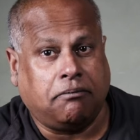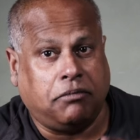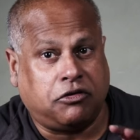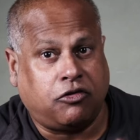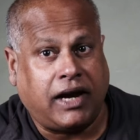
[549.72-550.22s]

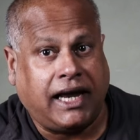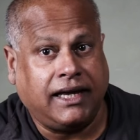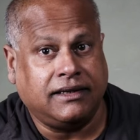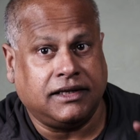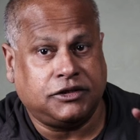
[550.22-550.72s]

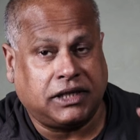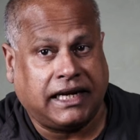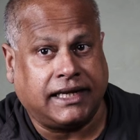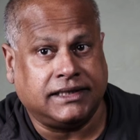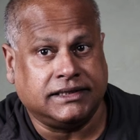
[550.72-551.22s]
betrayed
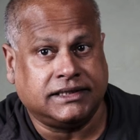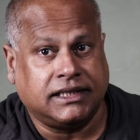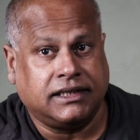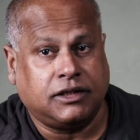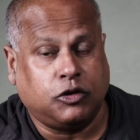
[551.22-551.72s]
Chileans
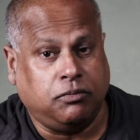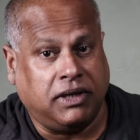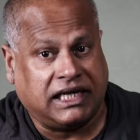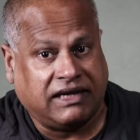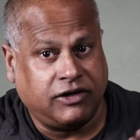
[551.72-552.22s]
who'd
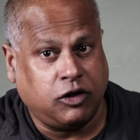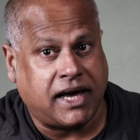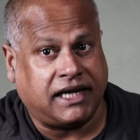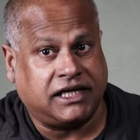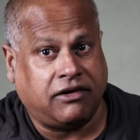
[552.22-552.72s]
been given
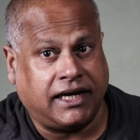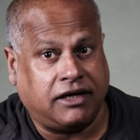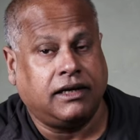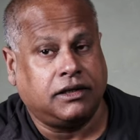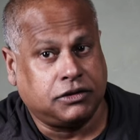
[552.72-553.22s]
humanitarian
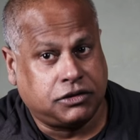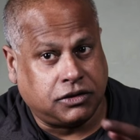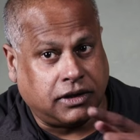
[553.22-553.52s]
entry,